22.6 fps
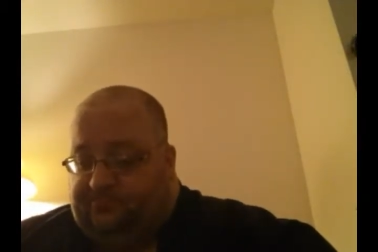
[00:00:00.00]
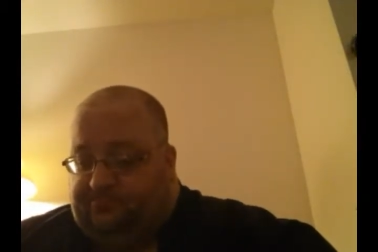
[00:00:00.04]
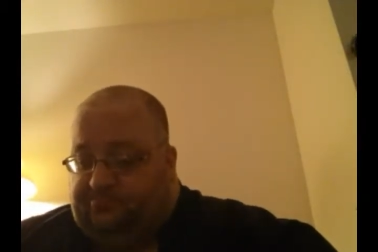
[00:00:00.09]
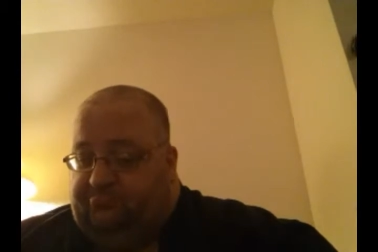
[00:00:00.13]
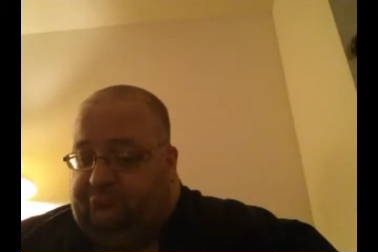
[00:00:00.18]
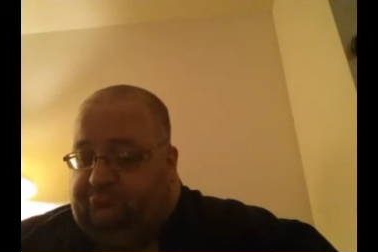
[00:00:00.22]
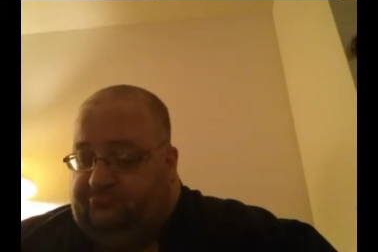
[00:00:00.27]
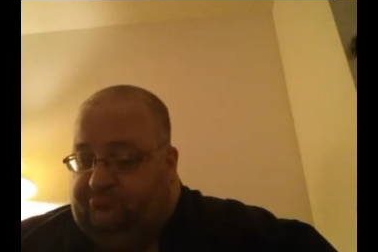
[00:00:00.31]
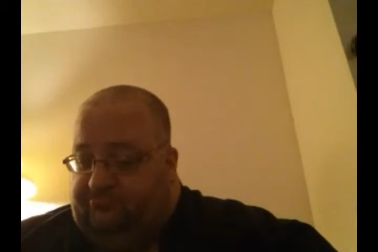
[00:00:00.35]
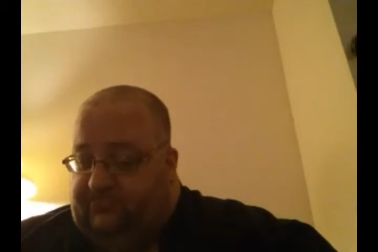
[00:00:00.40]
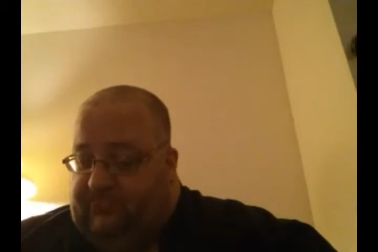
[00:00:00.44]

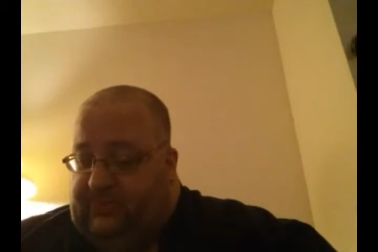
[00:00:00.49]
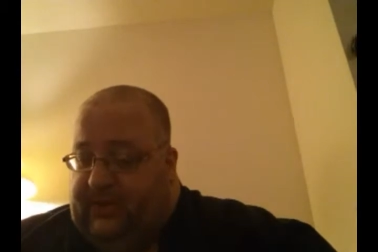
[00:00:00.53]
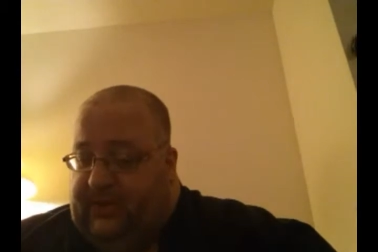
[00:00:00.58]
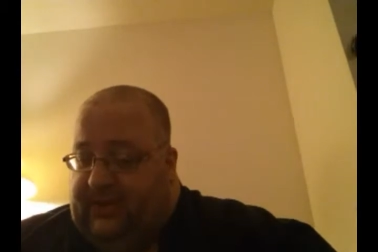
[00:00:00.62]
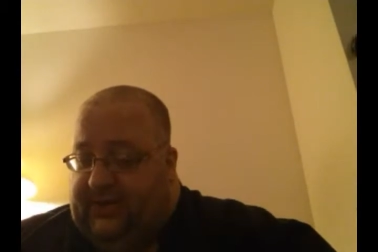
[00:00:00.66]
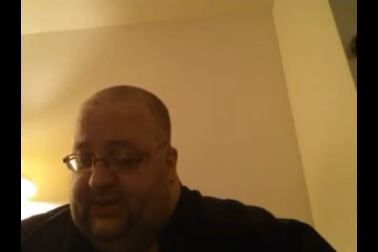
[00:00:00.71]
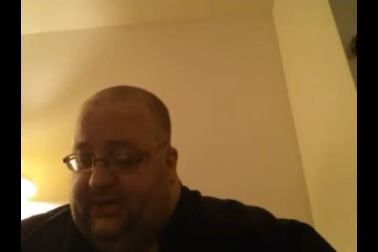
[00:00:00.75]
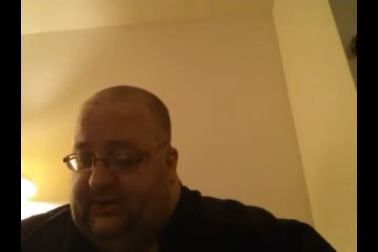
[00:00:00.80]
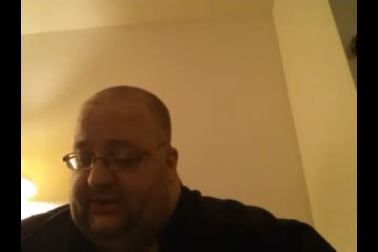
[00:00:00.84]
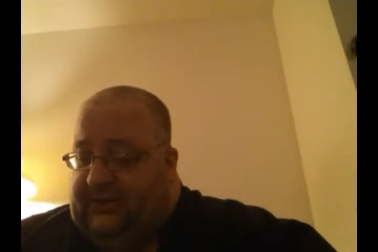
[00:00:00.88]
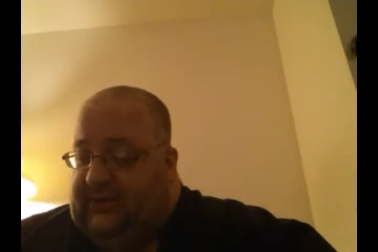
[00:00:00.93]
ovation.
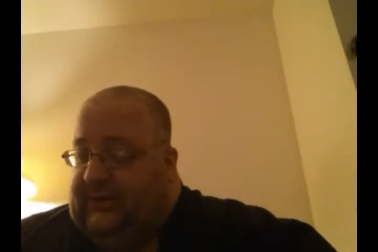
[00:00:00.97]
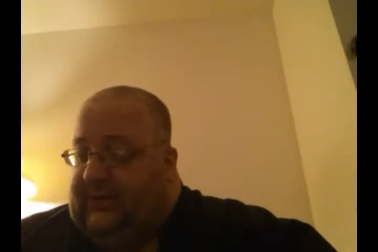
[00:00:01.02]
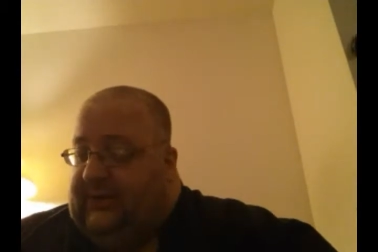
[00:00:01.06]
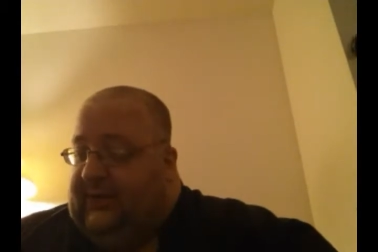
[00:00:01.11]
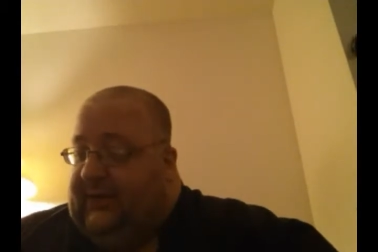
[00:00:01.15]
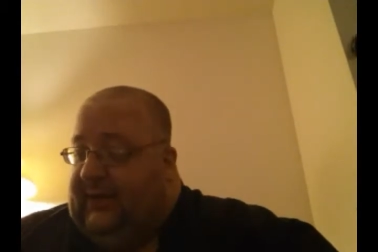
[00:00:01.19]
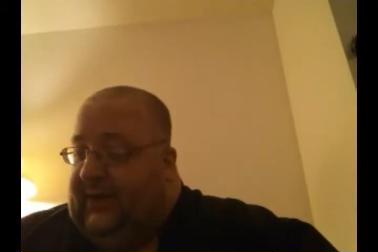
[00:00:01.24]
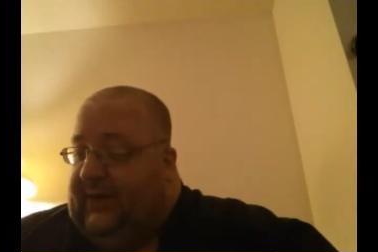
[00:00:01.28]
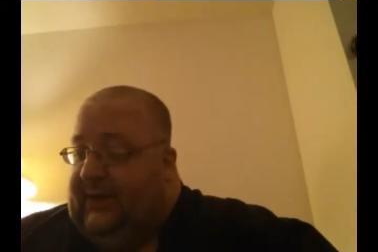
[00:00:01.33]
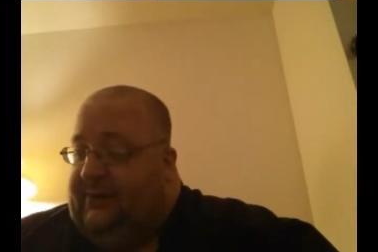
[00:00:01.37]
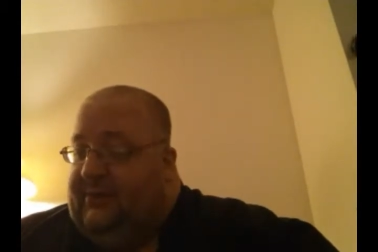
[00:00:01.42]
Yeah,
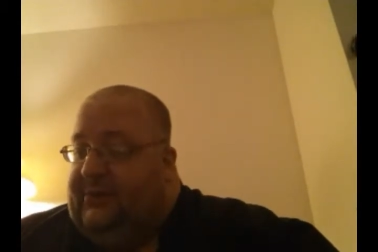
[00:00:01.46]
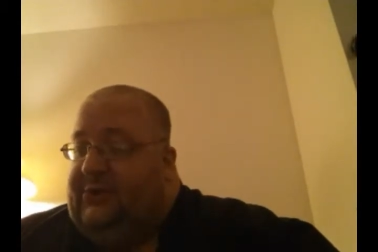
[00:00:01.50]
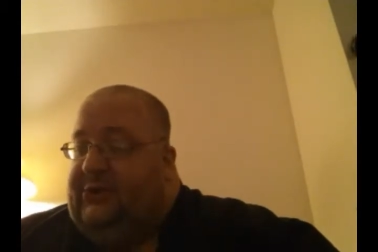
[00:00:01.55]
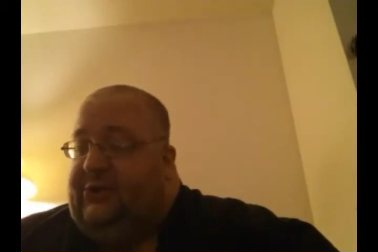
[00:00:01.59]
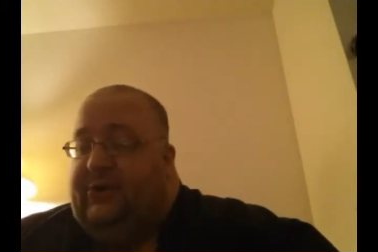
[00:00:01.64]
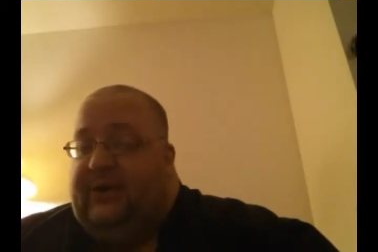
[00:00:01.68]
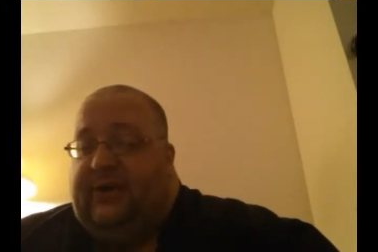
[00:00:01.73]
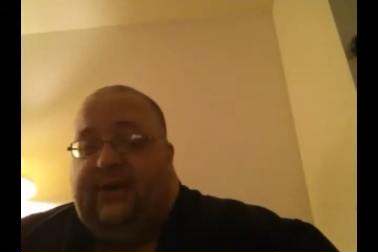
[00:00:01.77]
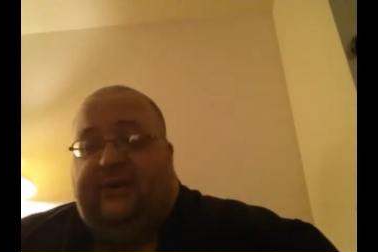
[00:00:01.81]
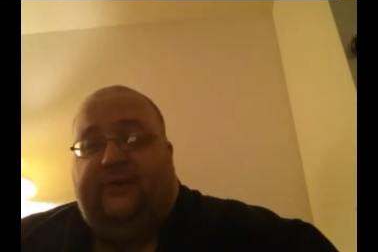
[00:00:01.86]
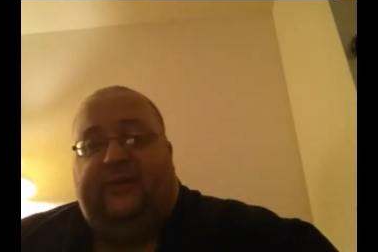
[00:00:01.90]
and when
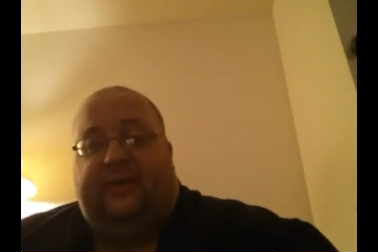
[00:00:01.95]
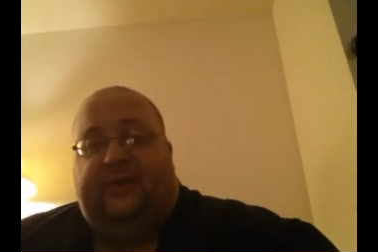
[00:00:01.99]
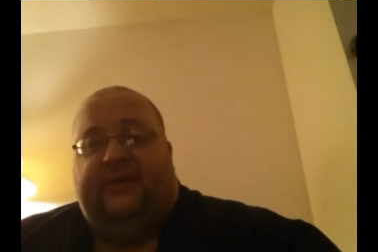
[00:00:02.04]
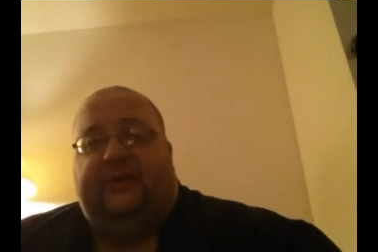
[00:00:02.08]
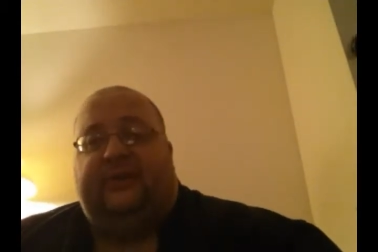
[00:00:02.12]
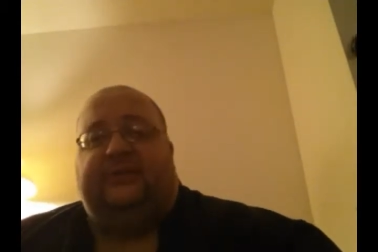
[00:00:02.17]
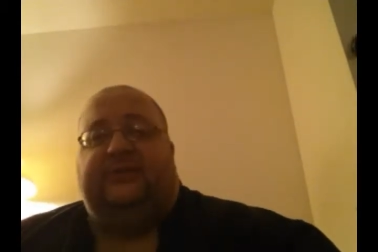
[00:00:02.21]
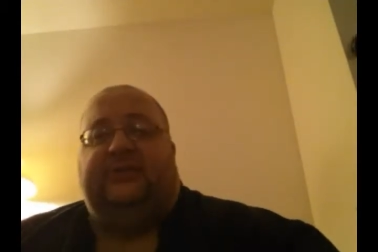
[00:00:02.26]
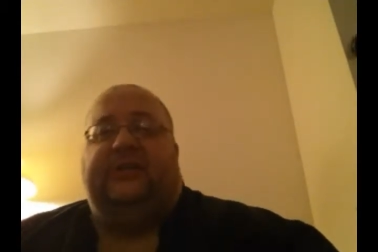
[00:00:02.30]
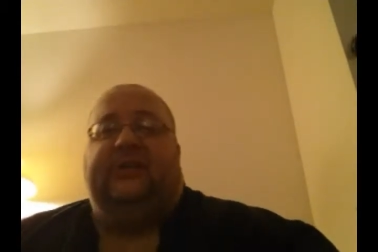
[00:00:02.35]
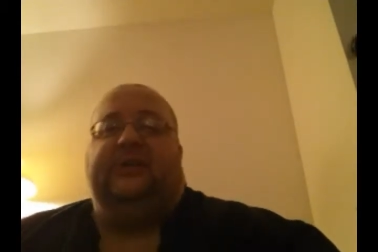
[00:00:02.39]
you give
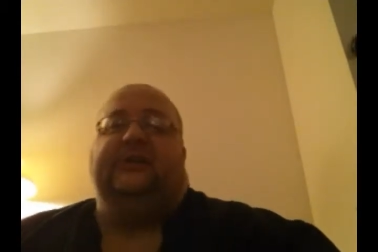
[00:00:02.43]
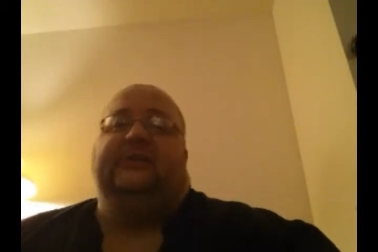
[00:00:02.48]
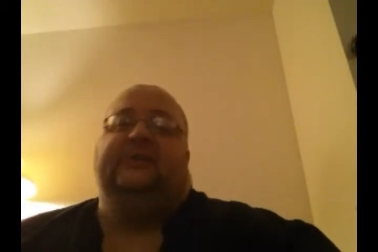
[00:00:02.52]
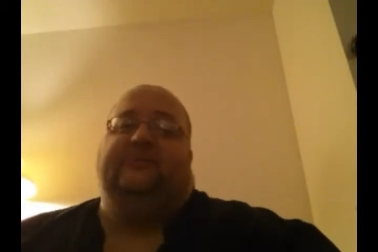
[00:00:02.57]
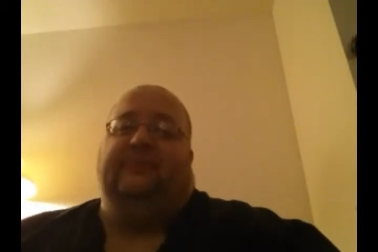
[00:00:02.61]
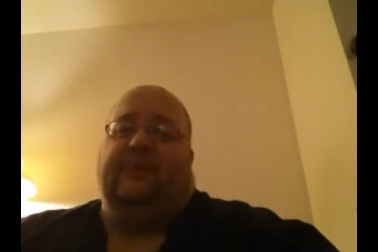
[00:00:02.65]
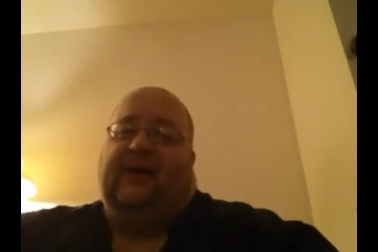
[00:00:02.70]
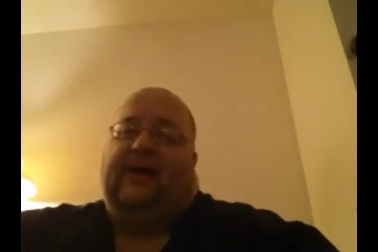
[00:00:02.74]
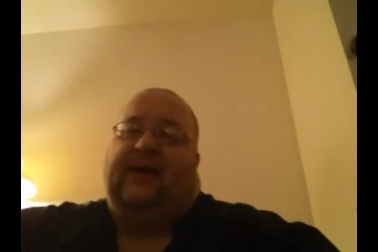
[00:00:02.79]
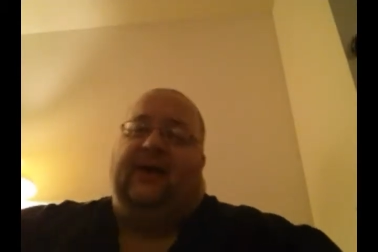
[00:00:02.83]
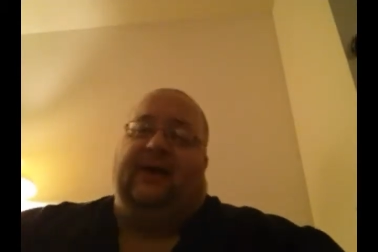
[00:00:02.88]
here's
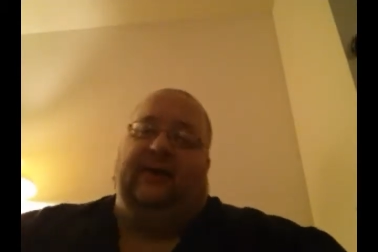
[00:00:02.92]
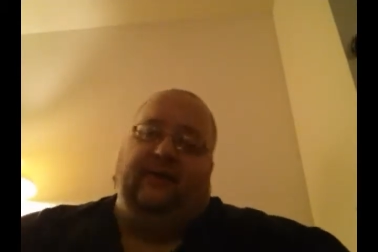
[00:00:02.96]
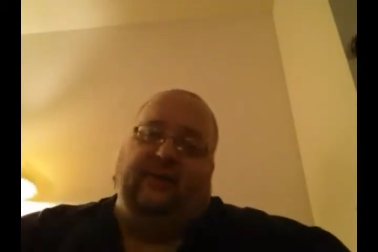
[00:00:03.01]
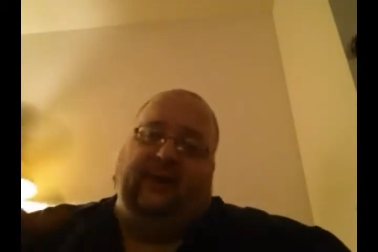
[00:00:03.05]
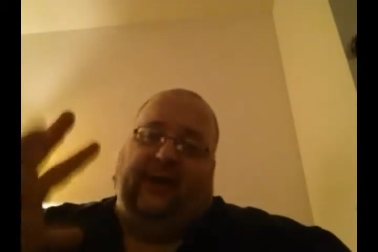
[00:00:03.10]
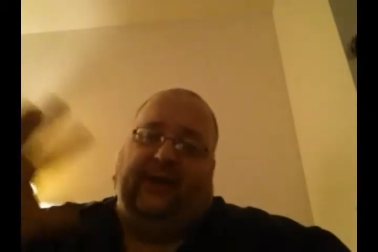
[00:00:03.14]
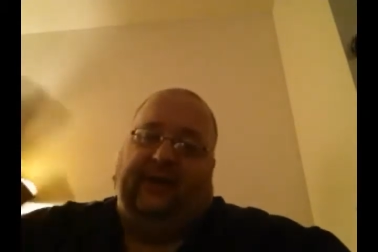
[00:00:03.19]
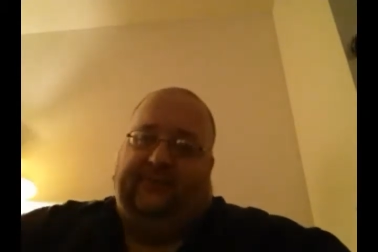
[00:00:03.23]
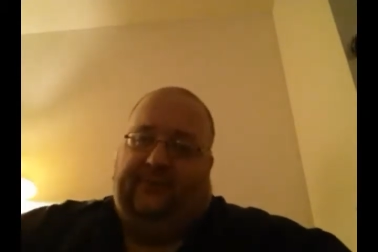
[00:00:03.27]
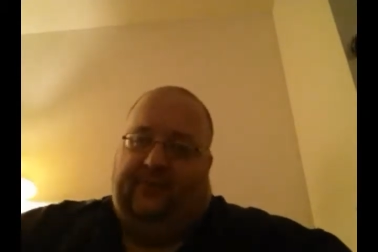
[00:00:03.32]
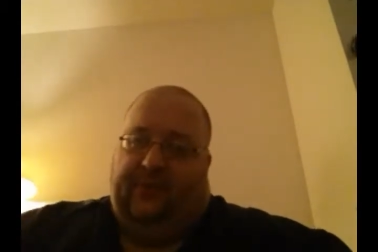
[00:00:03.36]
here's my
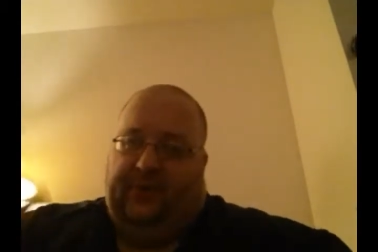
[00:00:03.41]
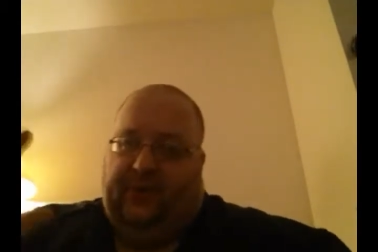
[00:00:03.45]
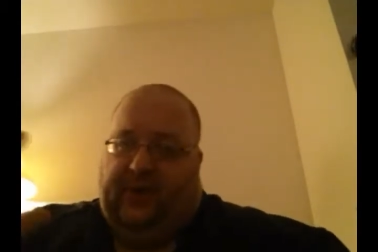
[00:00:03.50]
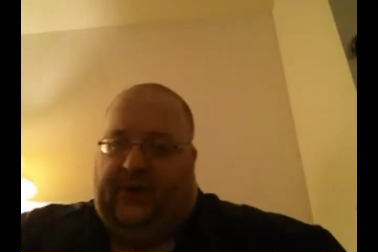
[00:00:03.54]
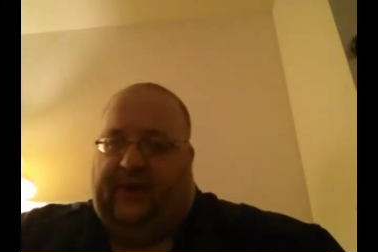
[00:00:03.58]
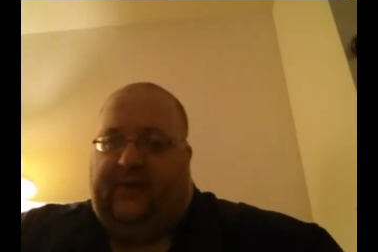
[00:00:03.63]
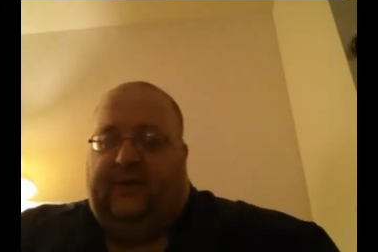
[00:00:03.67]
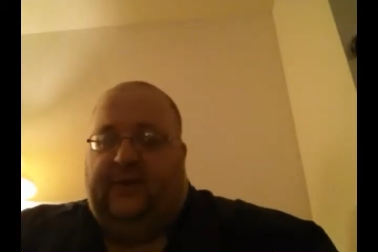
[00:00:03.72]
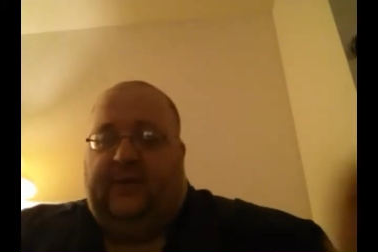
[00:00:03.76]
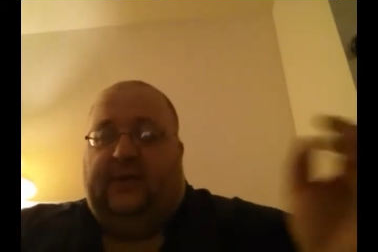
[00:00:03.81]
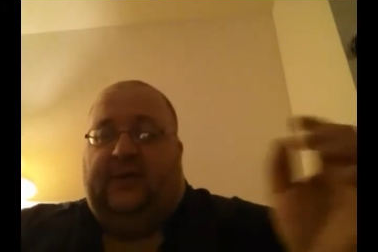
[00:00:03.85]
okay
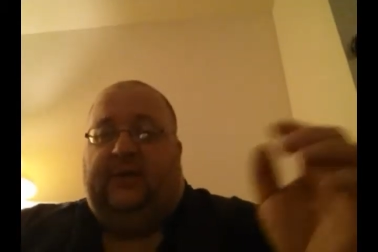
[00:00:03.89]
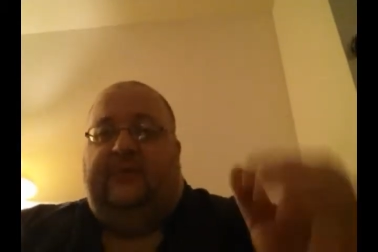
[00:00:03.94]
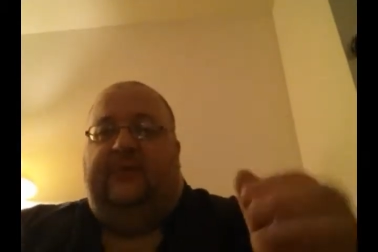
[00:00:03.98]
okay